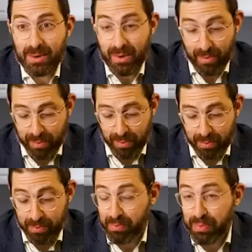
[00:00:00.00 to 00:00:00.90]
So
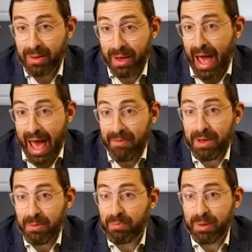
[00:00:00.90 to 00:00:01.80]
be,
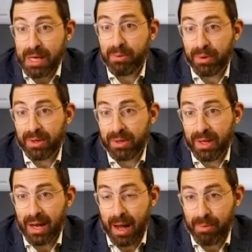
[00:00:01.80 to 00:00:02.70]
having
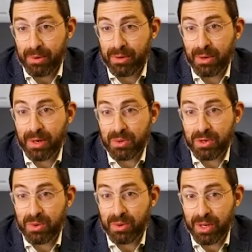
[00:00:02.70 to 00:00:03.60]
people and opportunities
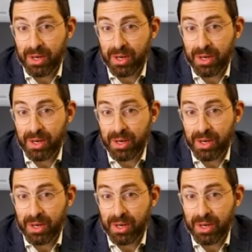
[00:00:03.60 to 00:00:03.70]
when you were